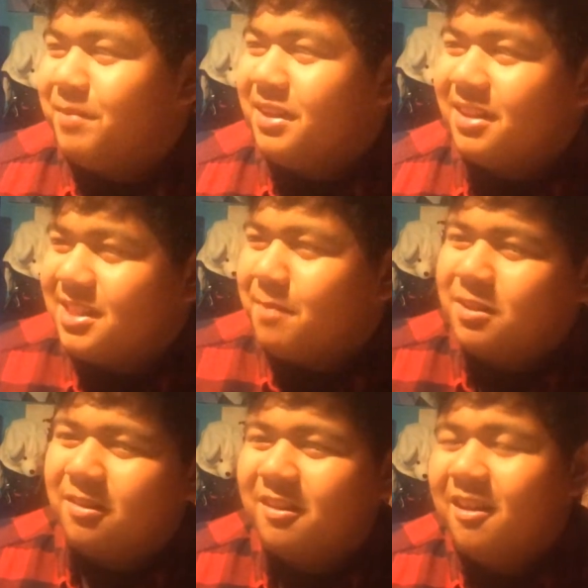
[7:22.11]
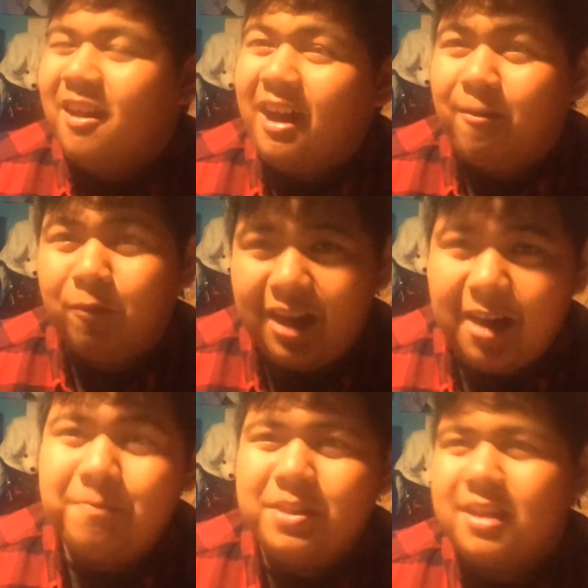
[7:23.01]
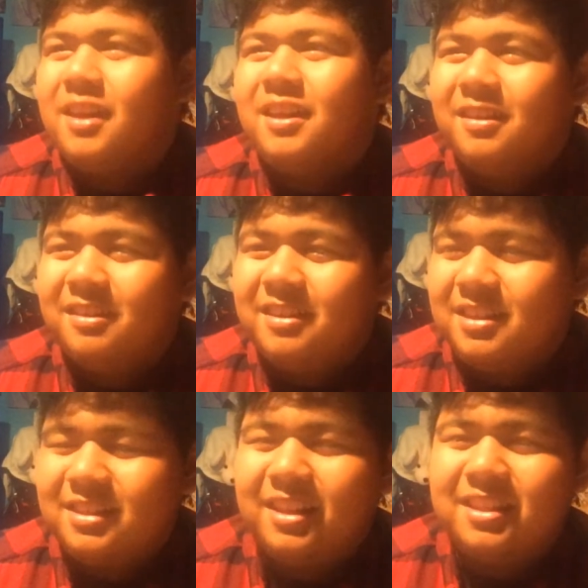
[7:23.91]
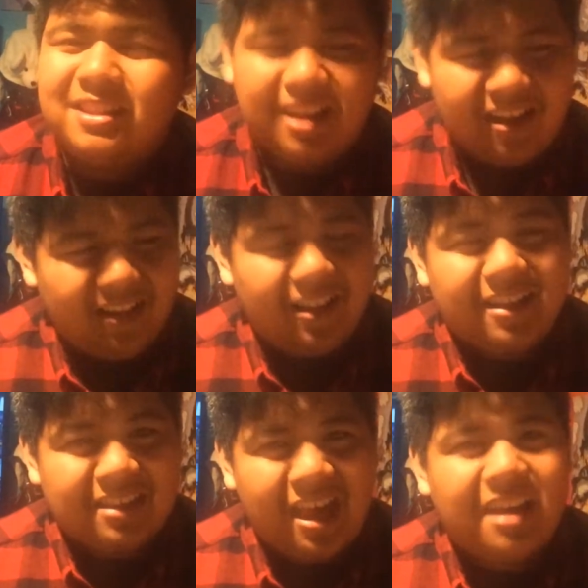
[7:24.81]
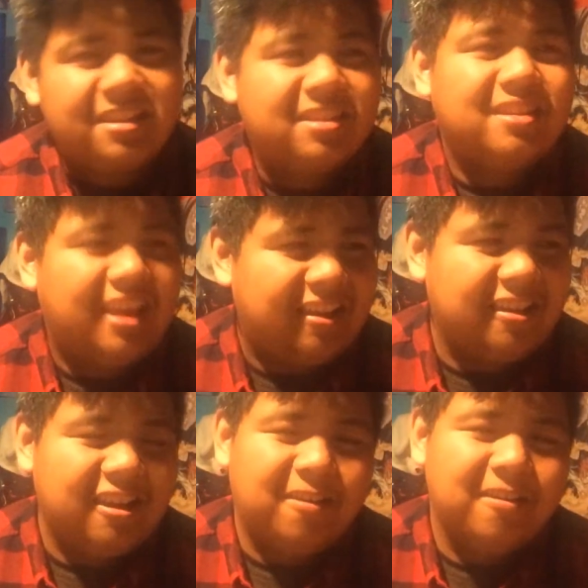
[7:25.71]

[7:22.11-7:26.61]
But in this episode, what I'm thinking is that this is all a test, and